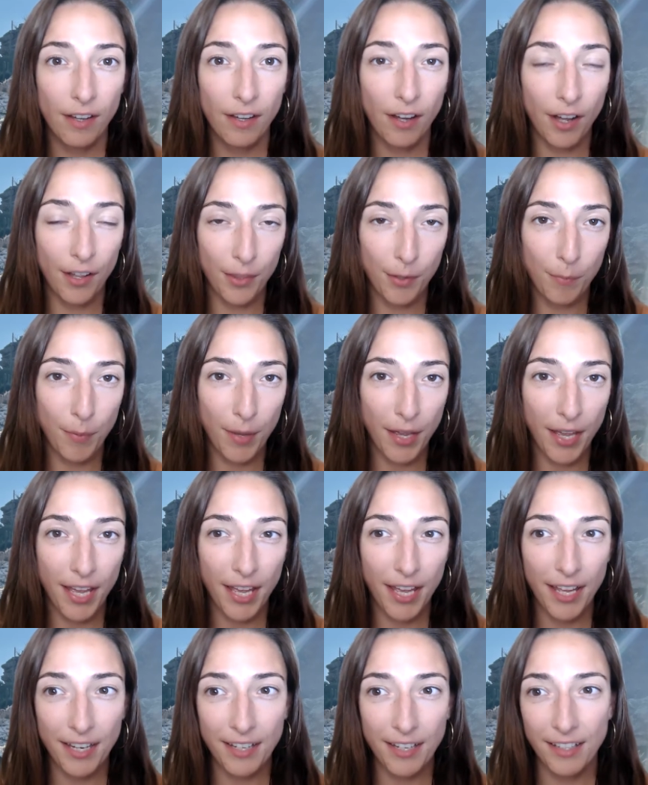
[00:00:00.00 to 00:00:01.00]
on the
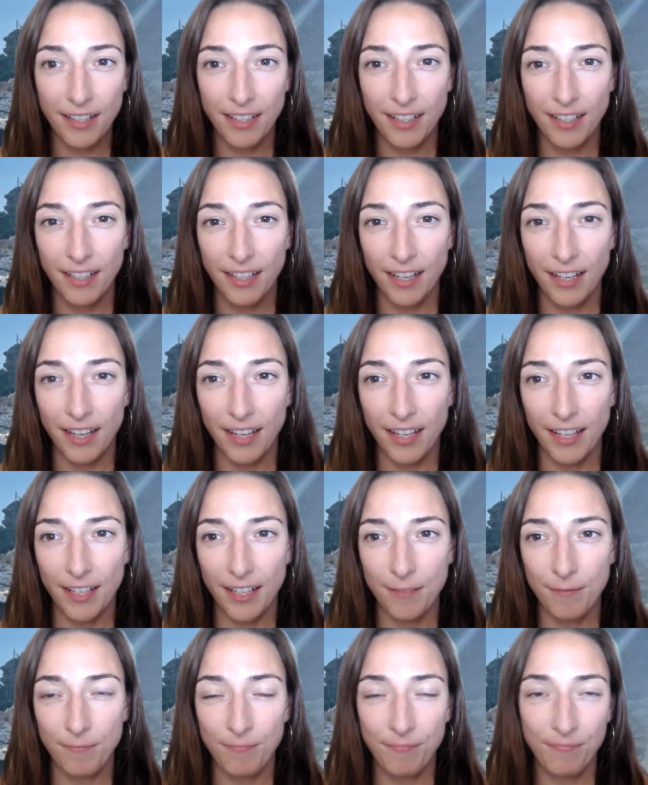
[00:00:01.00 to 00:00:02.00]
bed,
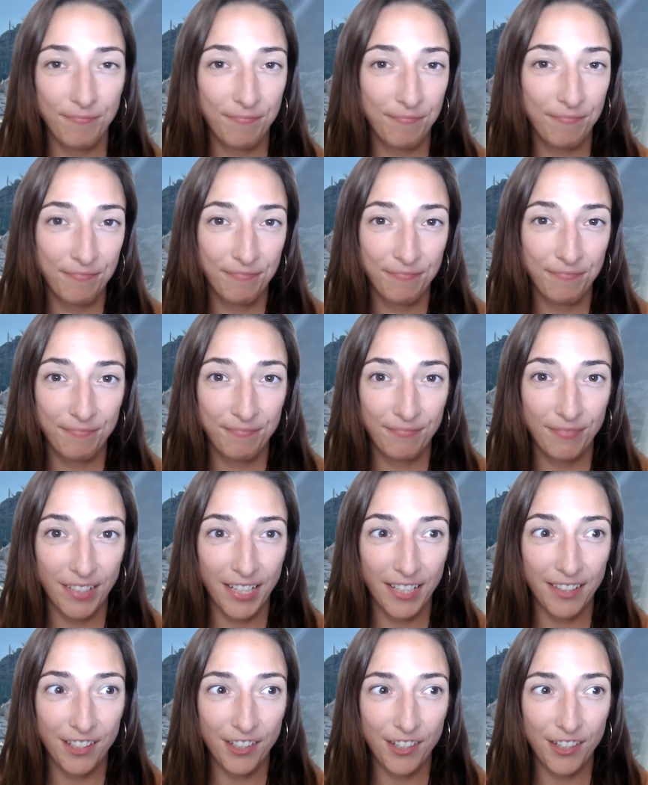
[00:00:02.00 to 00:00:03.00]
in
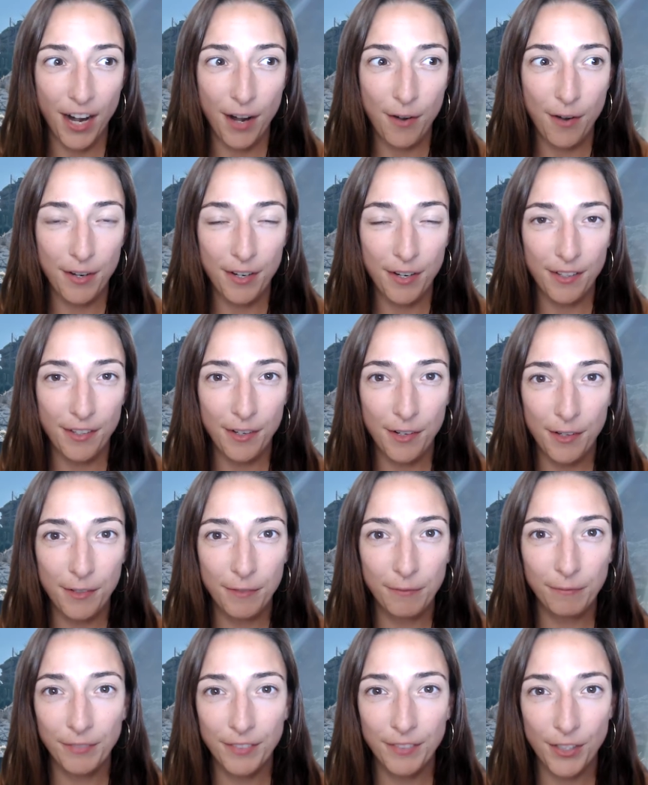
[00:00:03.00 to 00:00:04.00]
the shower a
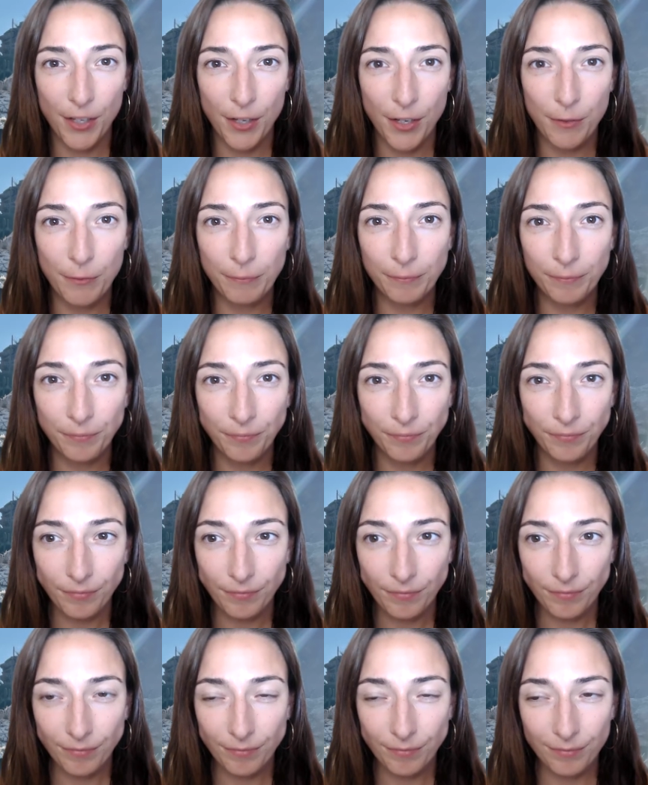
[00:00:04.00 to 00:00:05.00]
little. So
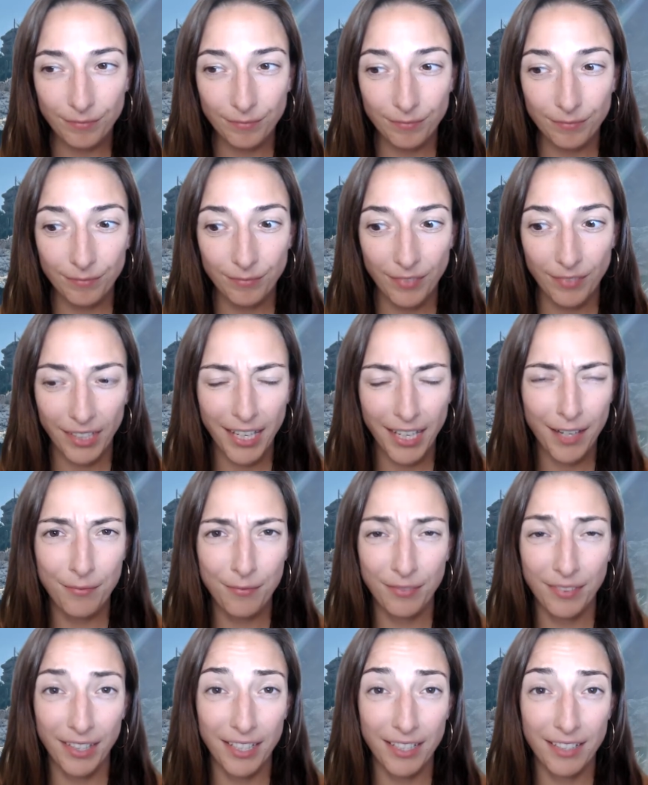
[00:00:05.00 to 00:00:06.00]
yeah,
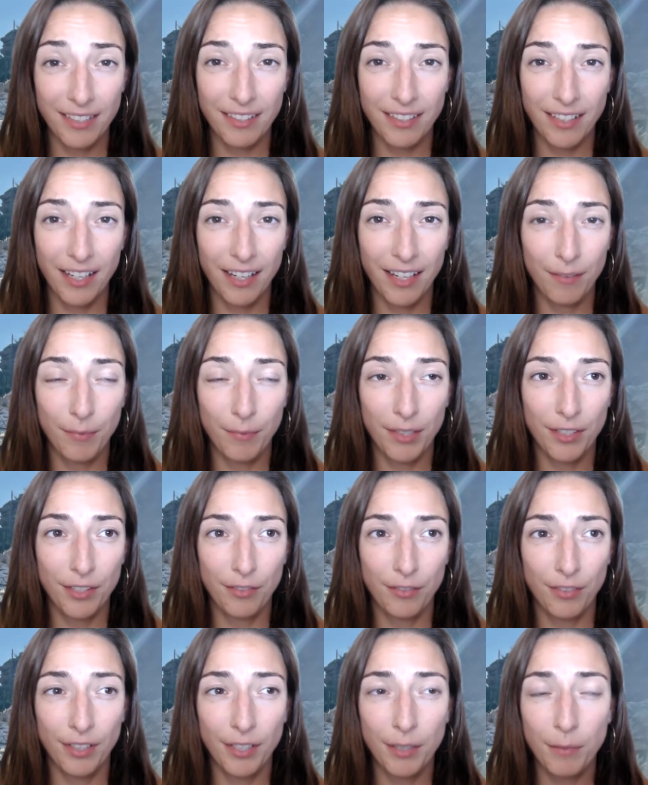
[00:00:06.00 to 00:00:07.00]
it's a
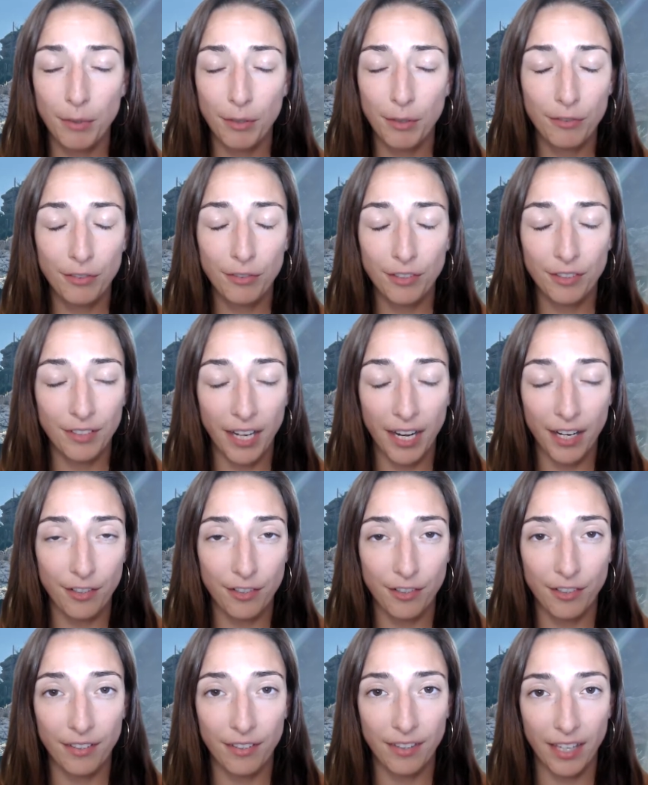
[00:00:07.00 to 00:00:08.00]
really beautiful,
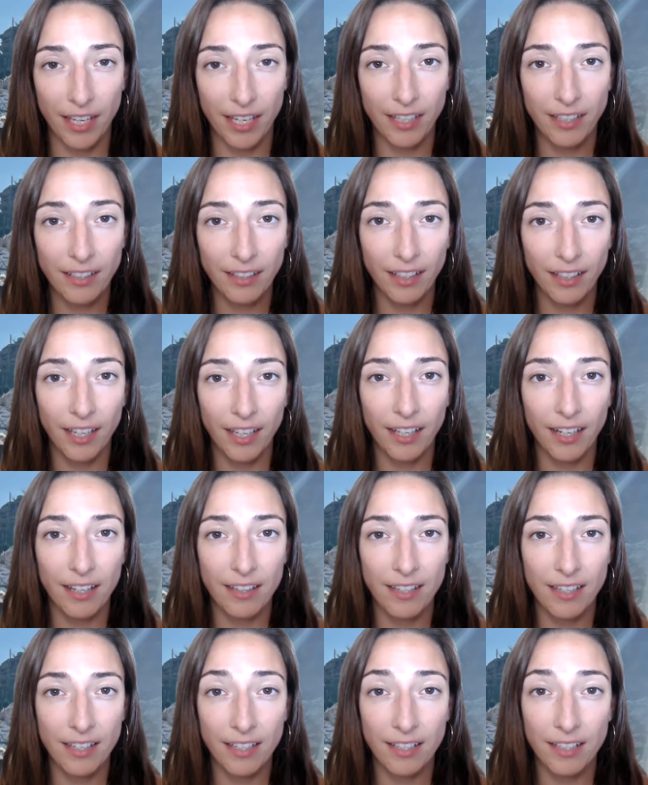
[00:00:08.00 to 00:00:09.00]
natural thing. And I
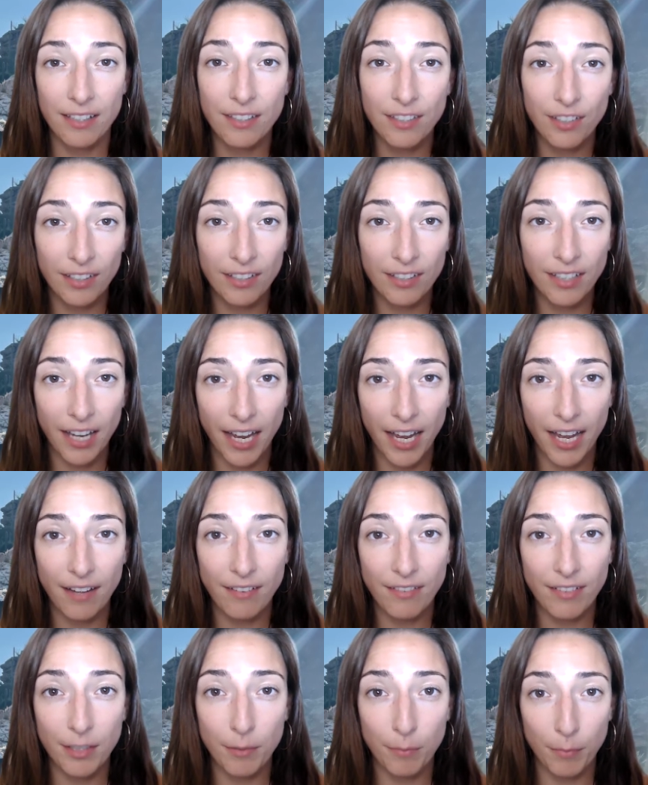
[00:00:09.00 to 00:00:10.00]
think it is good to have
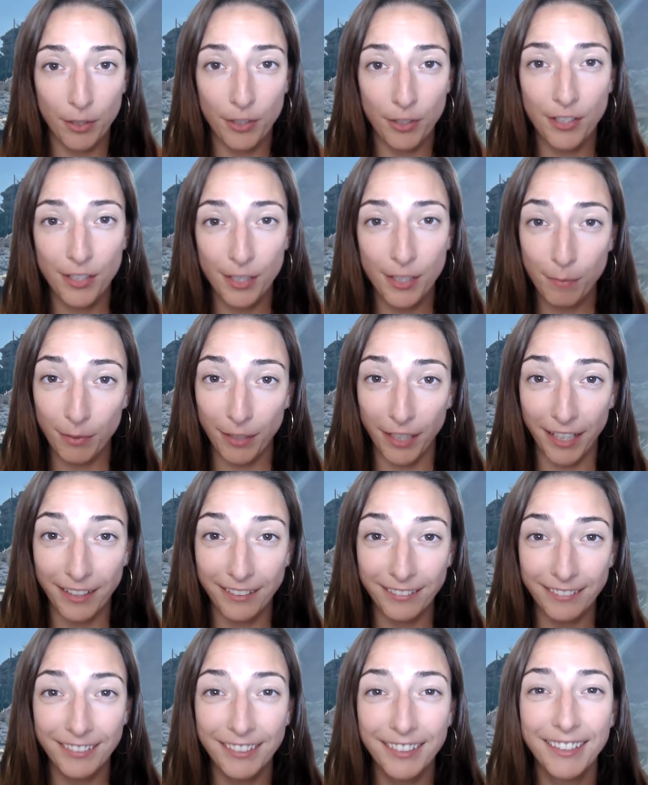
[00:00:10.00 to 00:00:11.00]
an emergency
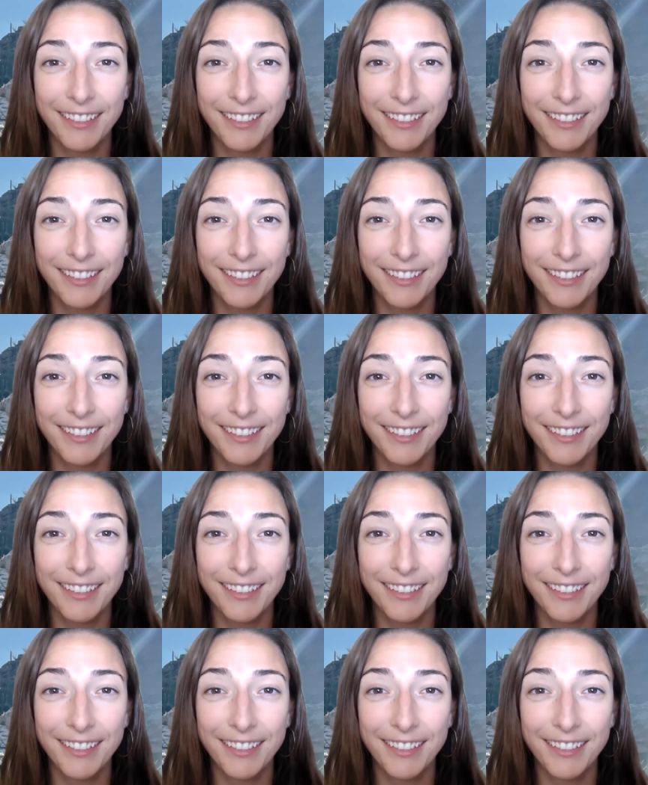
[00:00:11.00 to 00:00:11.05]
plan.